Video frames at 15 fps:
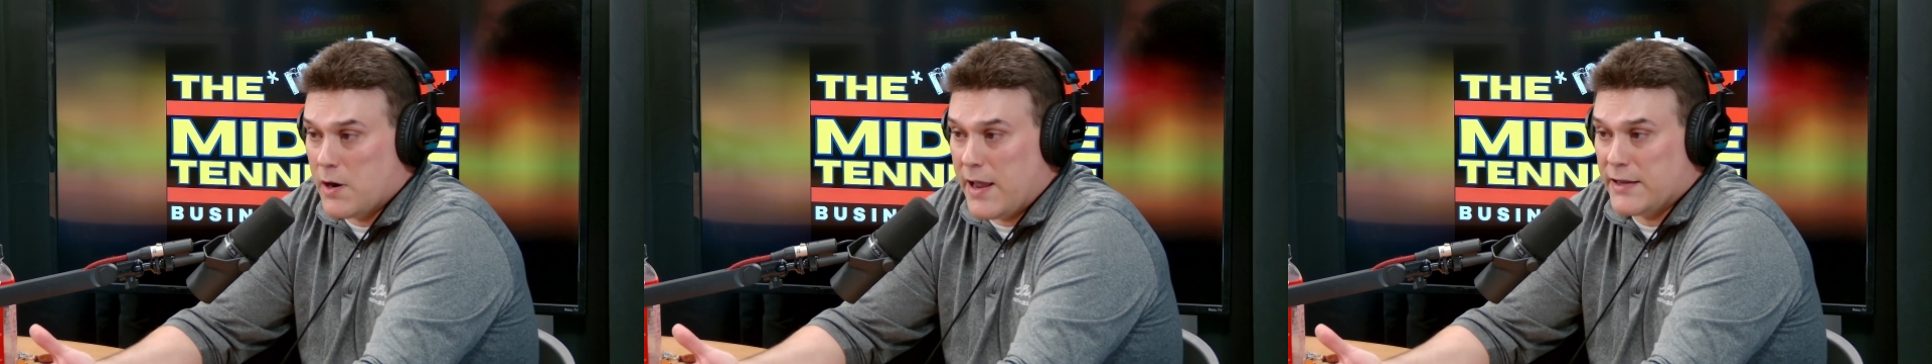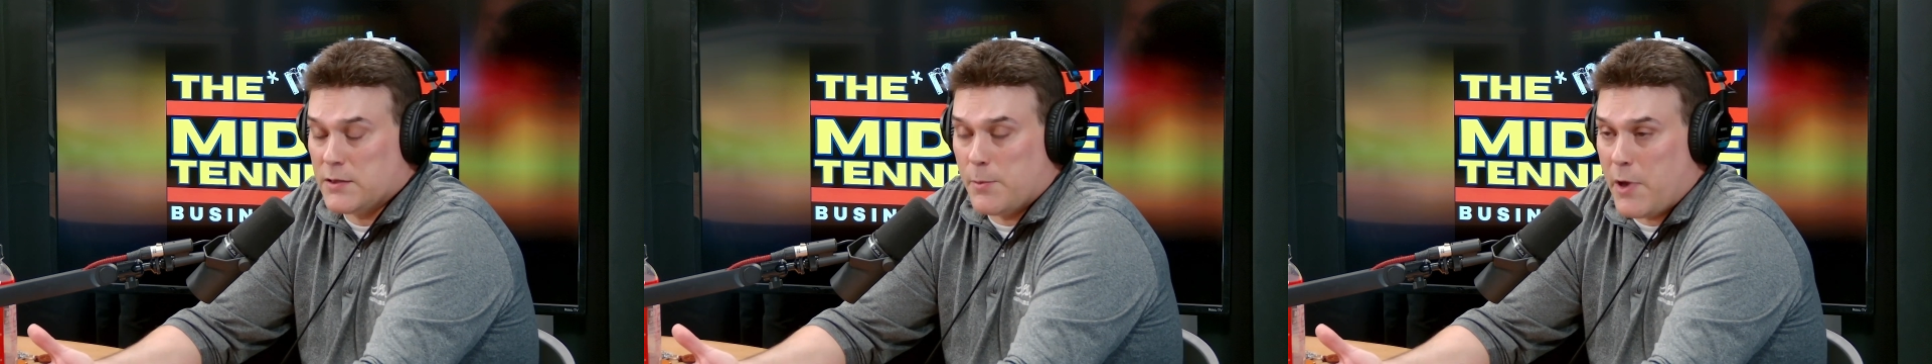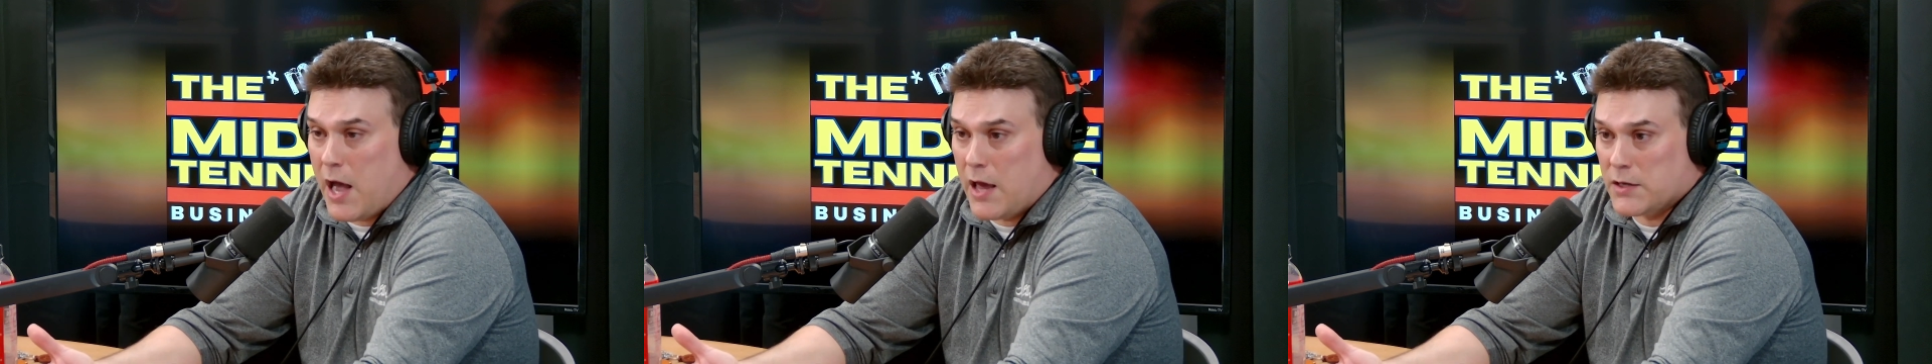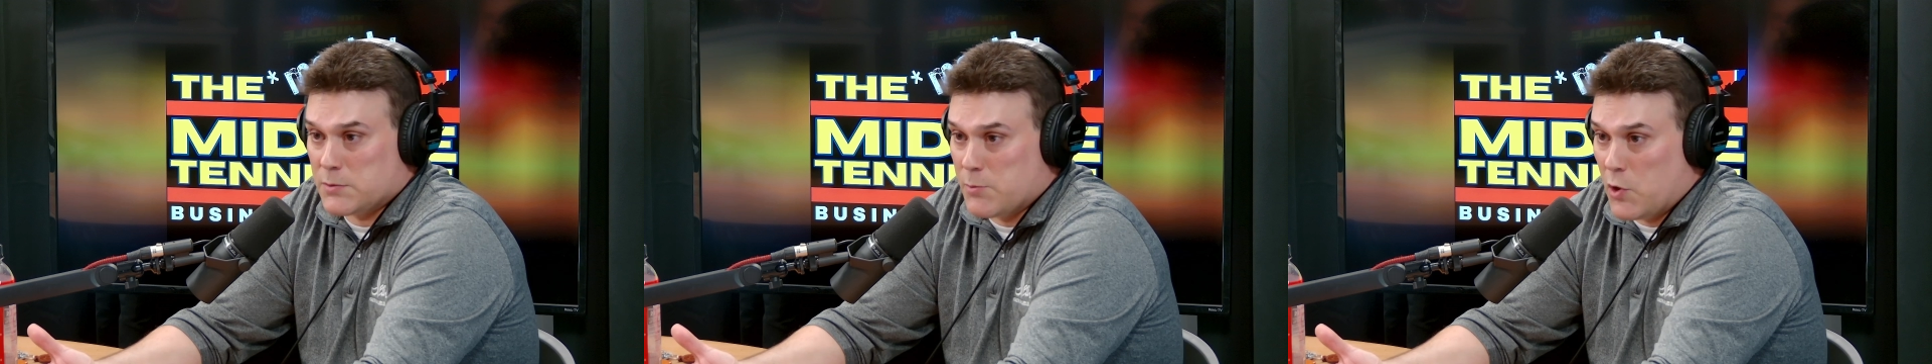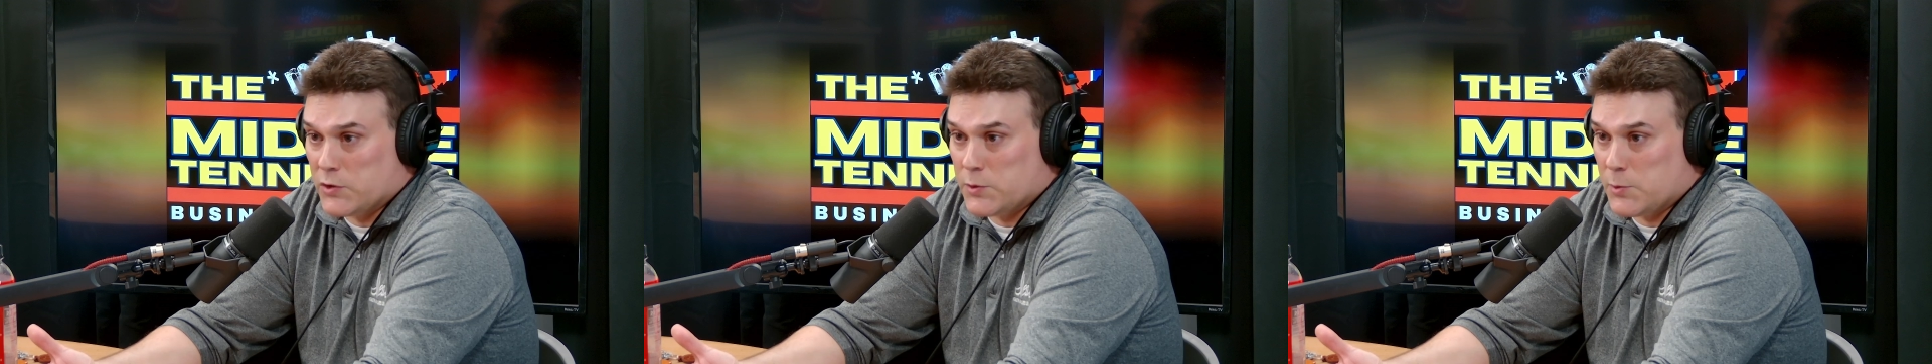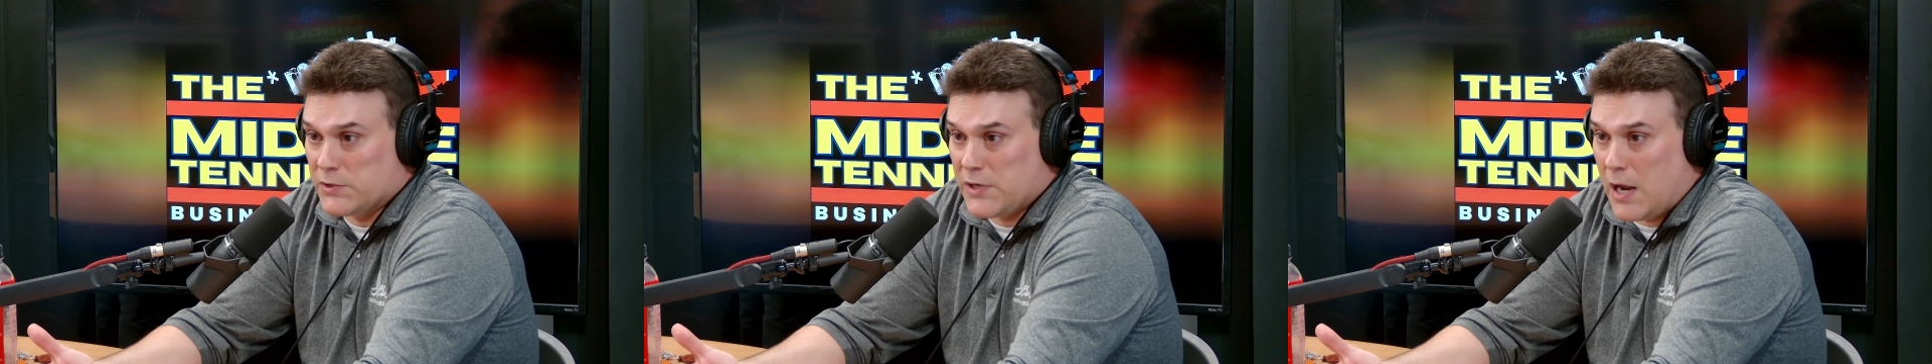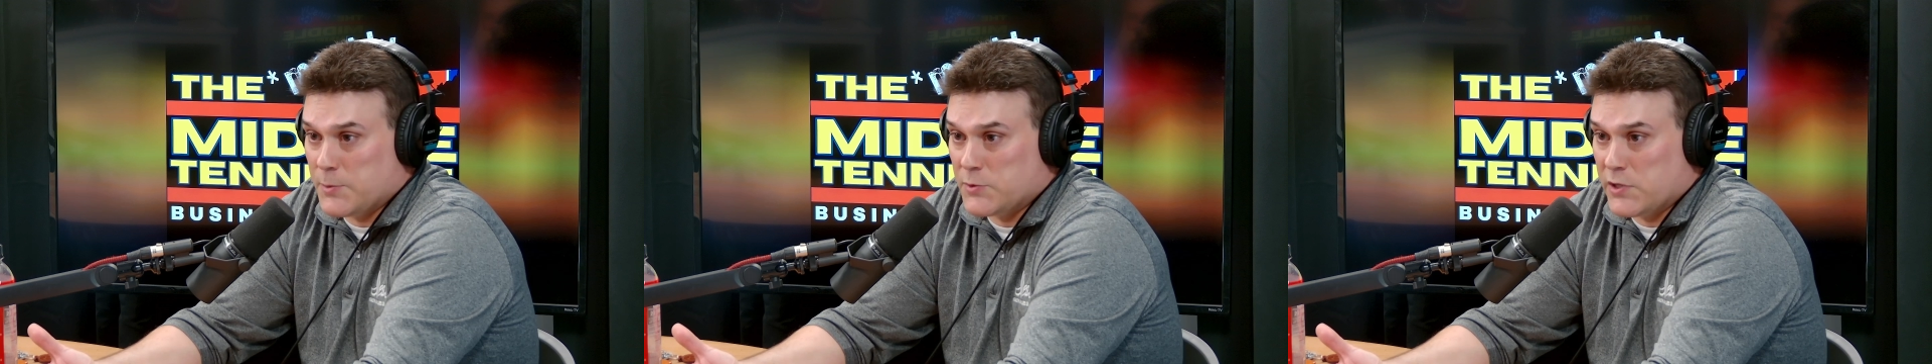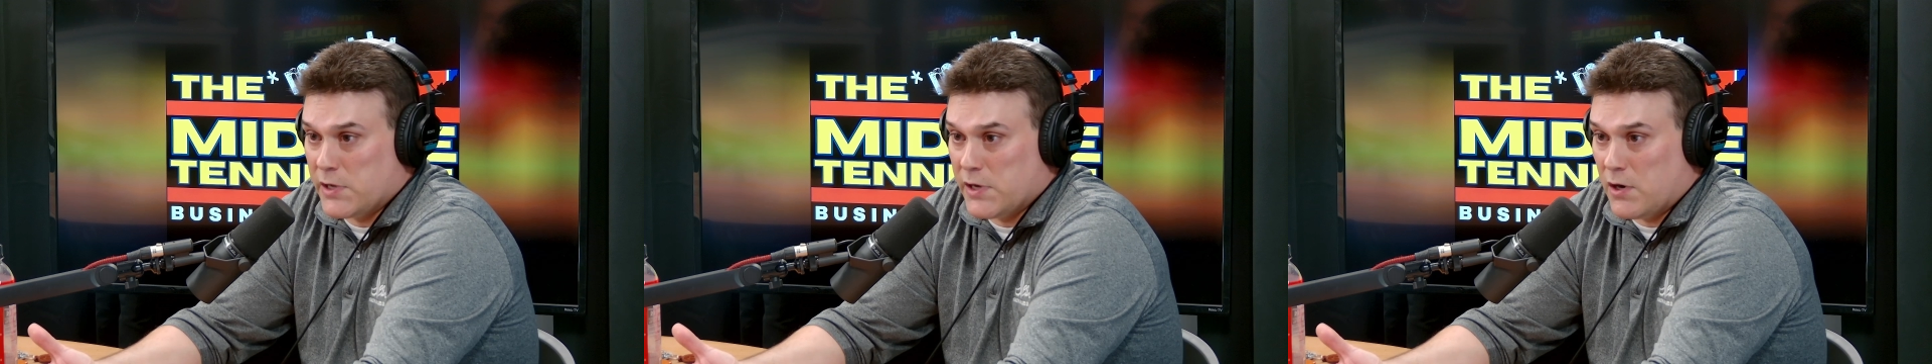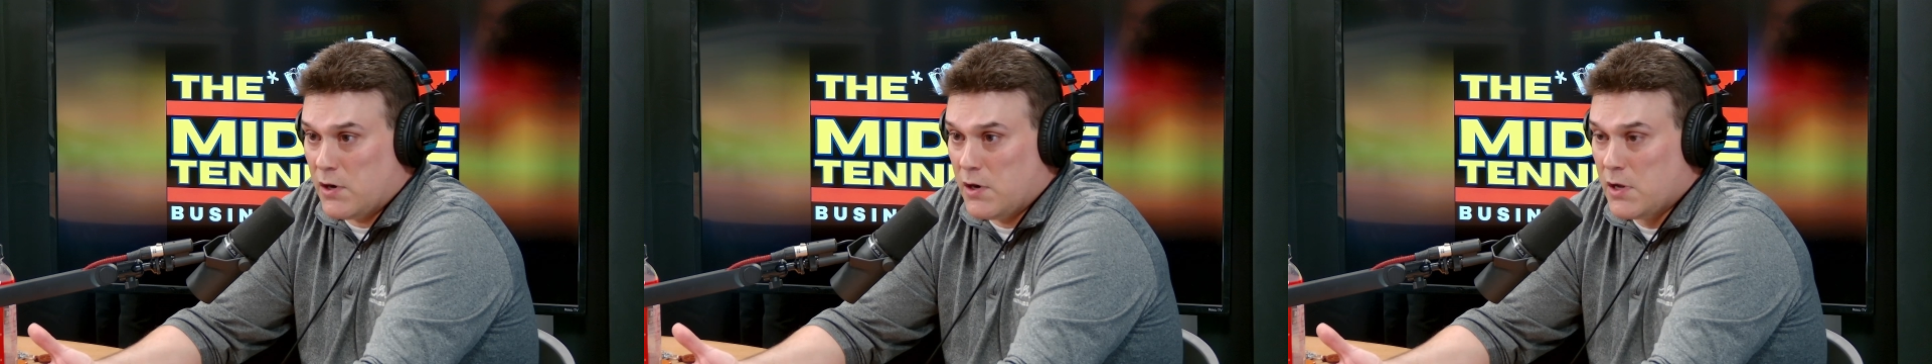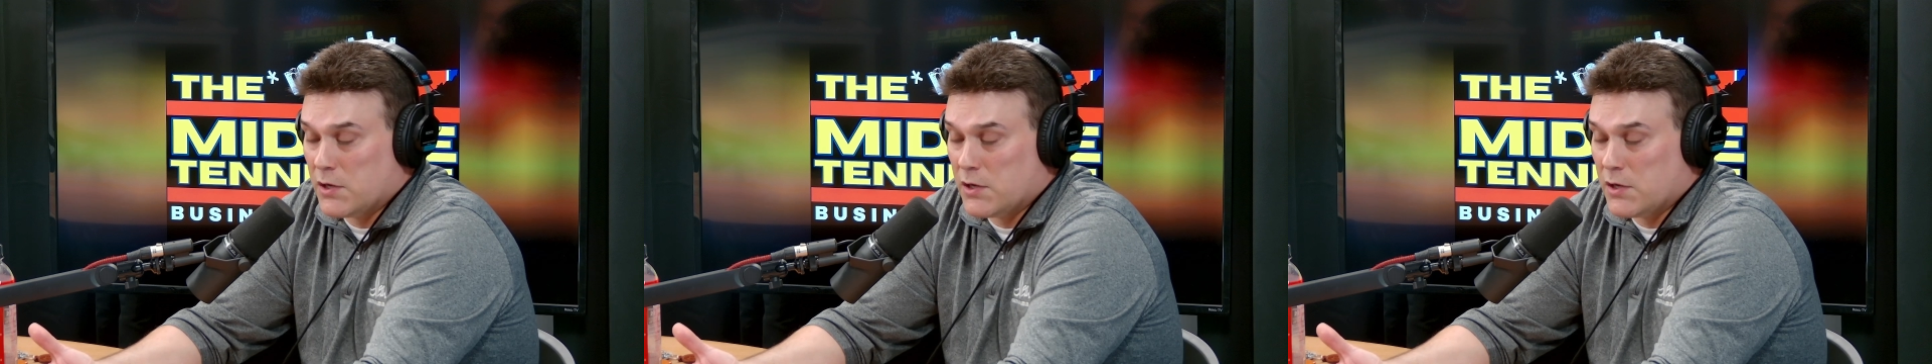antibiotics multiple times a year,